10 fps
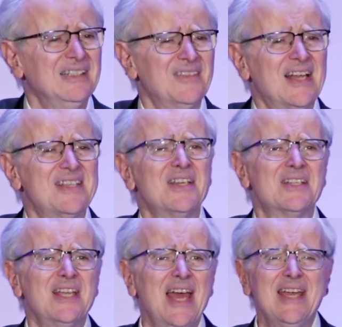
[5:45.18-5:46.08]
that you
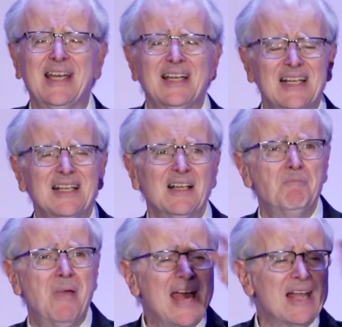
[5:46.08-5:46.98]
take
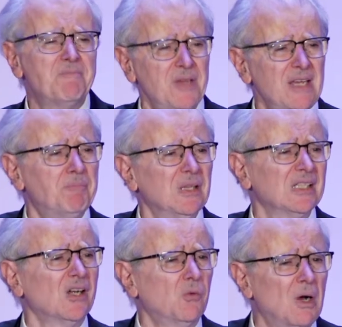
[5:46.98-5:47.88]
bad people
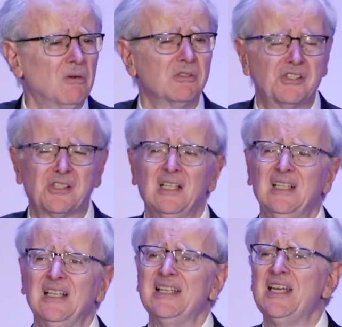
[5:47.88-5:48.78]
in quotes
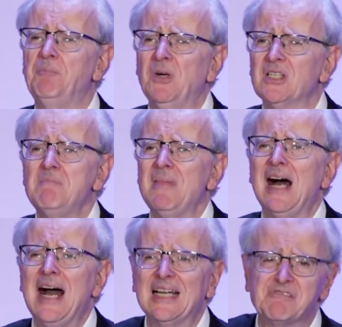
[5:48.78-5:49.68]
and you put them
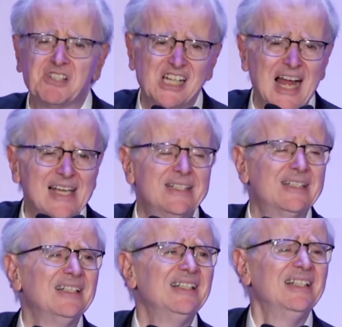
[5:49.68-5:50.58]
out of
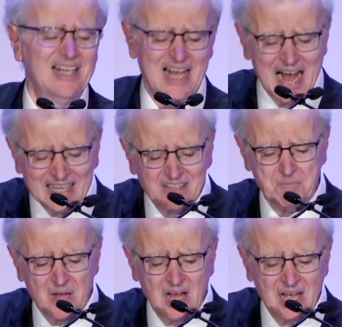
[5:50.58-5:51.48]
sight, out of
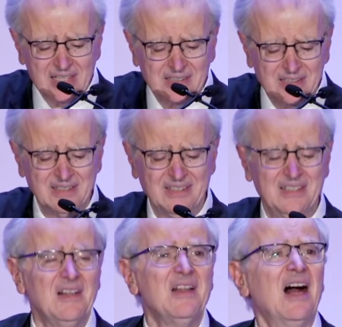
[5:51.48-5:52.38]
mind,
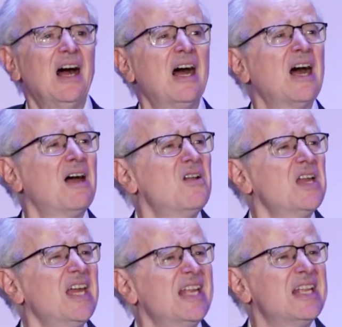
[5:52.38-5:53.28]

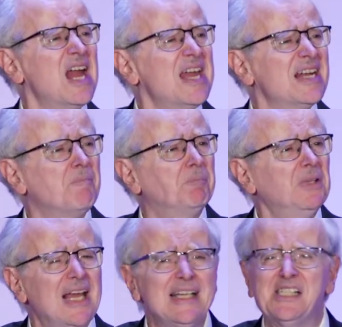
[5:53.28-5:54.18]
in a
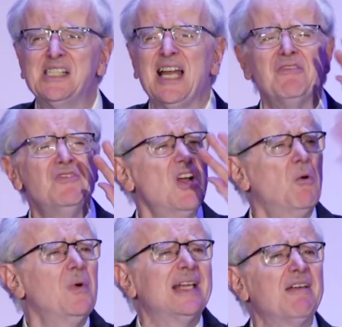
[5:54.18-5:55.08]
place that no
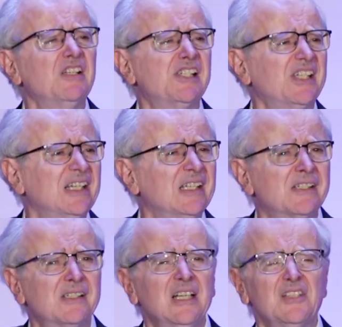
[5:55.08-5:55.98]
one ever
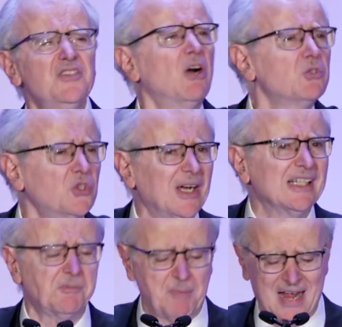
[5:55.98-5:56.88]
sees, no
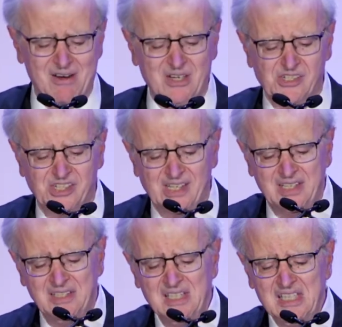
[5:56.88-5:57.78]

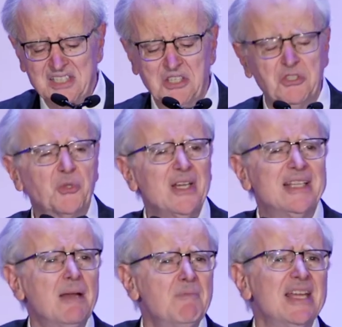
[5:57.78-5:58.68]
transparency, you treat
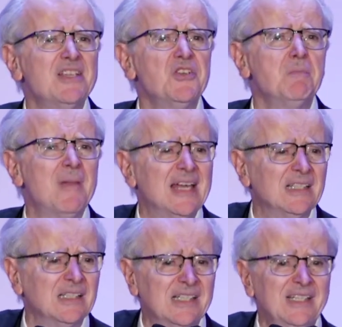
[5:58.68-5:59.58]
them
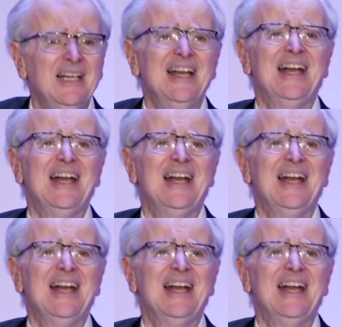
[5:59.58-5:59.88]
inhumanely,